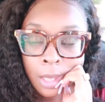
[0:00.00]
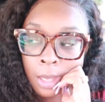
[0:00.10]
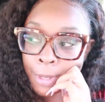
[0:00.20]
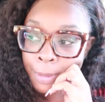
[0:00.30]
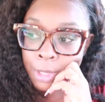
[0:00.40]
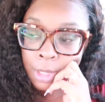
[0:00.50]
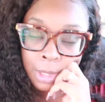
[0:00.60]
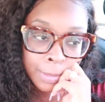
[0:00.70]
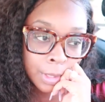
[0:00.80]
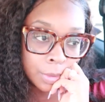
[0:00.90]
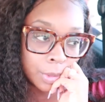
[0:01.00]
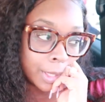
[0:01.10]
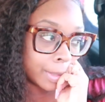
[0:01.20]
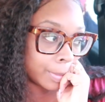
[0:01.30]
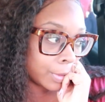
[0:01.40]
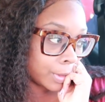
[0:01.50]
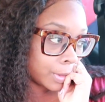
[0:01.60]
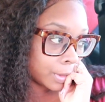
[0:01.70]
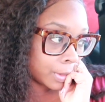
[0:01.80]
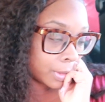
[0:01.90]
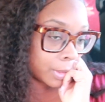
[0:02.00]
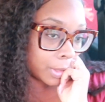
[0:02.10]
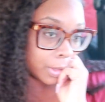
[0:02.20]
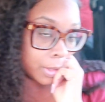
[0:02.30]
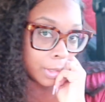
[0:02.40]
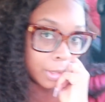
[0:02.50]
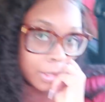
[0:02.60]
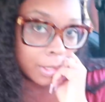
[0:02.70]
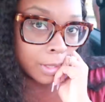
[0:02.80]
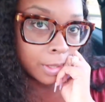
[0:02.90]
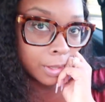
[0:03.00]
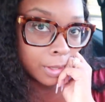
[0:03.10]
How about I'm gonna just give me a new camera? Look, look at his ass.